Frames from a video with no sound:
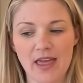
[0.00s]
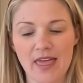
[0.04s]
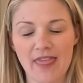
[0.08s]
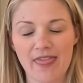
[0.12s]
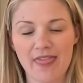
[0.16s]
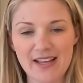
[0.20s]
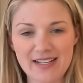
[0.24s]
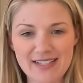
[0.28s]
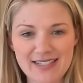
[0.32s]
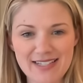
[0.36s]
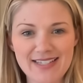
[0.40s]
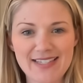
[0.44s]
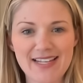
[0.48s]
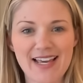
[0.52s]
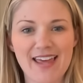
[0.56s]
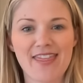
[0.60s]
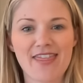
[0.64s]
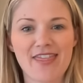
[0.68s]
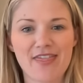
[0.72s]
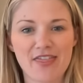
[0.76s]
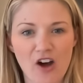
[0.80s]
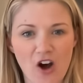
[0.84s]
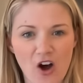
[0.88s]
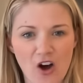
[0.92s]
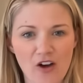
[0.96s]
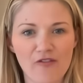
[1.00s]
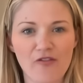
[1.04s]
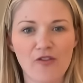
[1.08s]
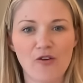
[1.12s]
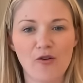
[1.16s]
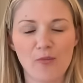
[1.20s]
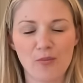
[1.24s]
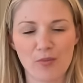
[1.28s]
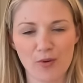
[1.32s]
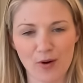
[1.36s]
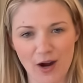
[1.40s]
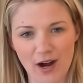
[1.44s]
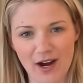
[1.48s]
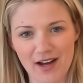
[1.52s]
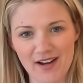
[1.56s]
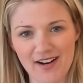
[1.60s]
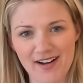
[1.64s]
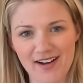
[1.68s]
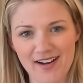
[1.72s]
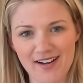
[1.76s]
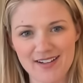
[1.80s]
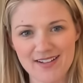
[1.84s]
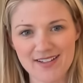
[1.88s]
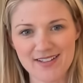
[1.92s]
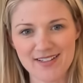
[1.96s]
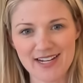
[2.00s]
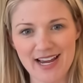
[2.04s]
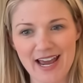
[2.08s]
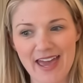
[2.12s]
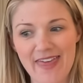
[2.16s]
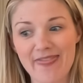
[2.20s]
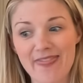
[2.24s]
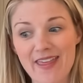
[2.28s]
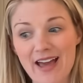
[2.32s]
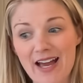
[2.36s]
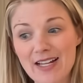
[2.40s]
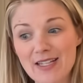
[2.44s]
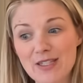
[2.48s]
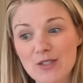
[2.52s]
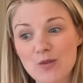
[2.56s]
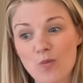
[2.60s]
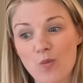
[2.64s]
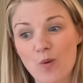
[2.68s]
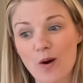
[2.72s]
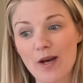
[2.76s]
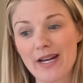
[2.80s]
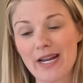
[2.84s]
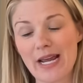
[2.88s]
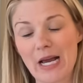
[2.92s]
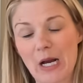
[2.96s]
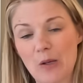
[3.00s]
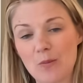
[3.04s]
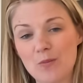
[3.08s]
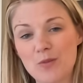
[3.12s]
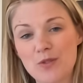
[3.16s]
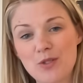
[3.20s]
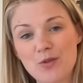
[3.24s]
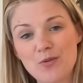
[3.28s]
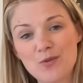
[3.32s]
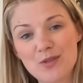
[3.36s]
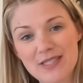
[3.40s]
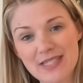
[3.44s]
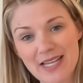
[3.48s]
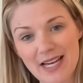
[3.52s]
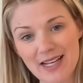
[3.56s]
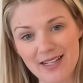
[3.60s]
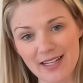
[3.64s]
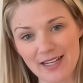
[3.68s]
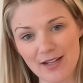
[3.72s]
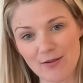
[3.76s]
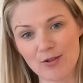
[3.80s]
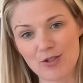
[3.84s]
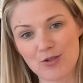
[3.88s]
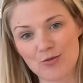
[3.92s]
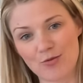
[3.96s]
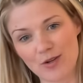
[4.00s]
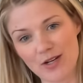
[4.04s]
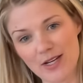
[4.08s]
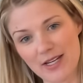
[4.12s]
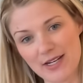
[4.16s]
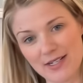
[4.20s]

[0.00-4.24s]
this is a thoughtful product. And that's what helps you sell it, which we'll get